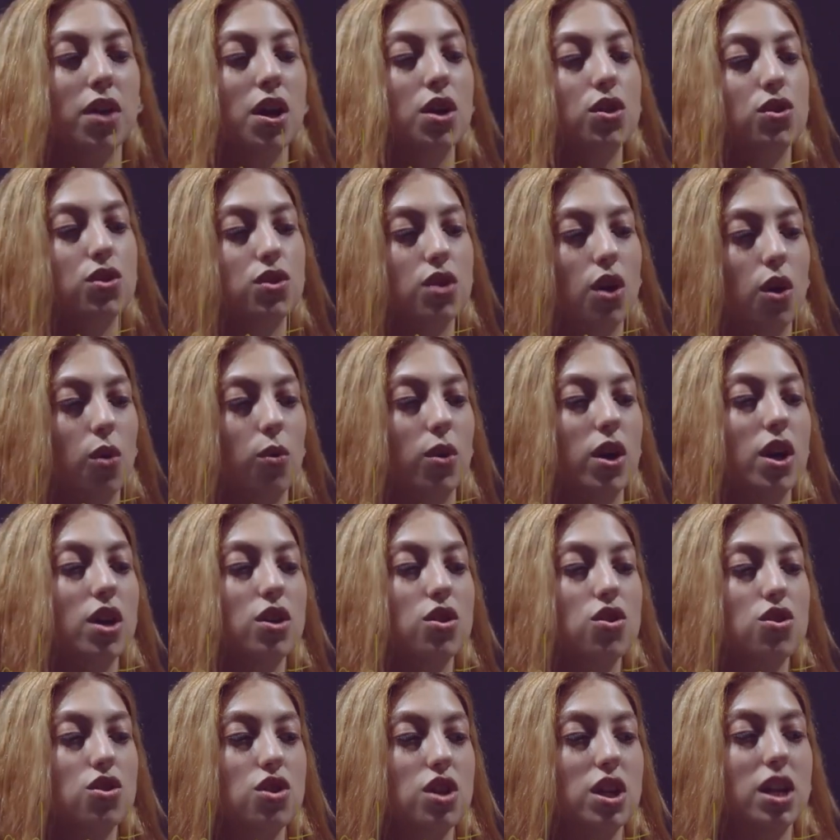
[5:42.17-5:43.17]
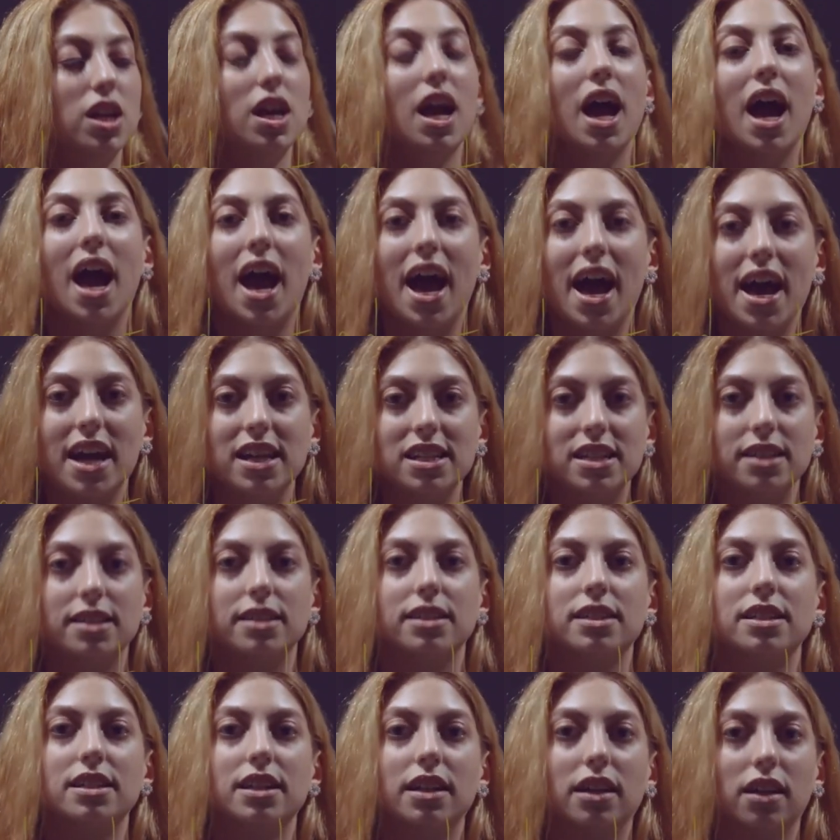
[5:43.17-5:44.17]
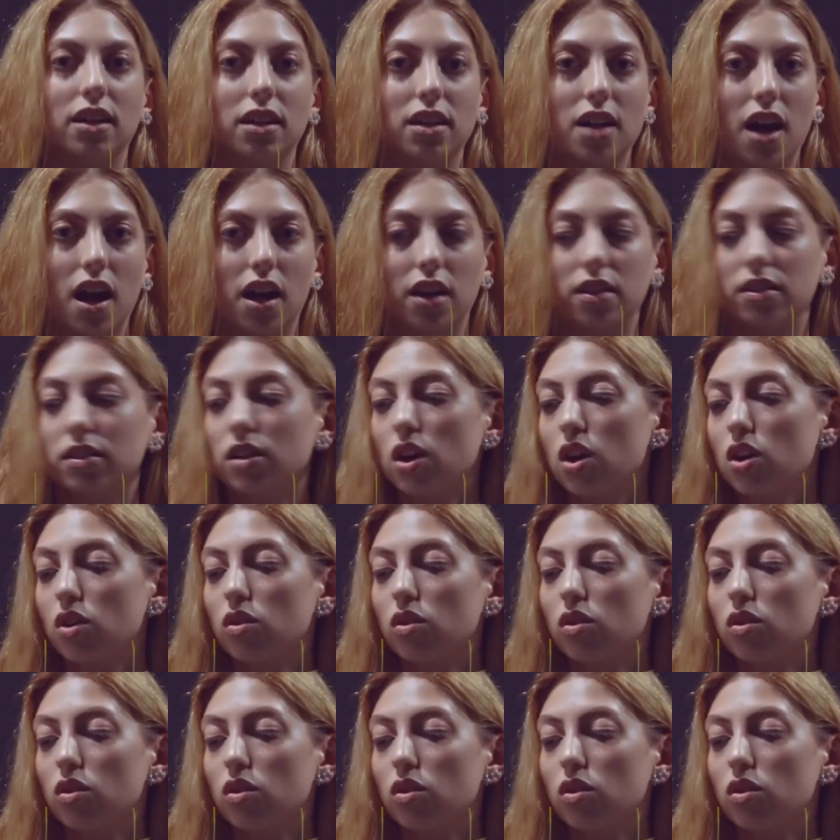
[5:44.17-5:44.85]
So she hadn't gone,